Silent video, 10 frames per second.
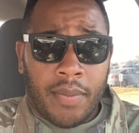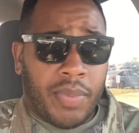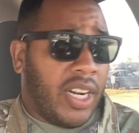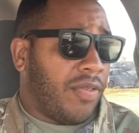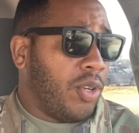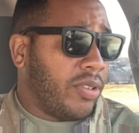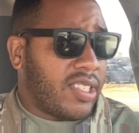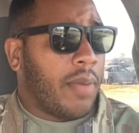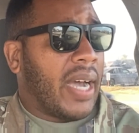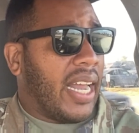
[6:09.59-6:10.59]
But if you're
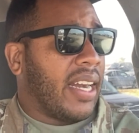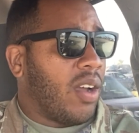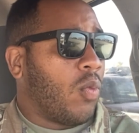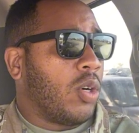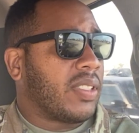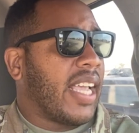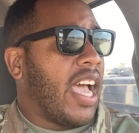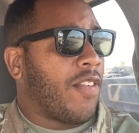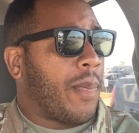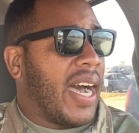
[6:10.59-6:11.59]
somebody that wants to
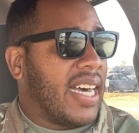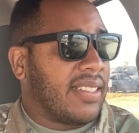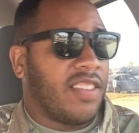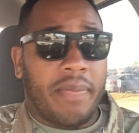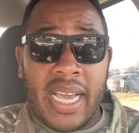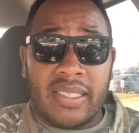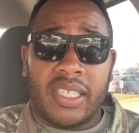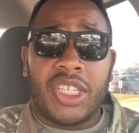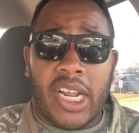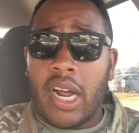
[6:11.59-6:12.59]
have a positive
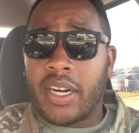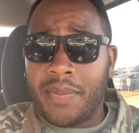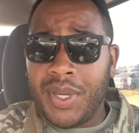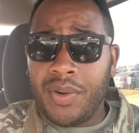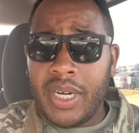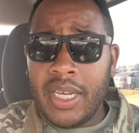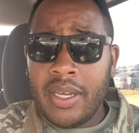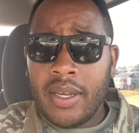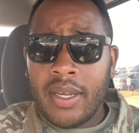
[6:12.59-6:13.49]
message in our community,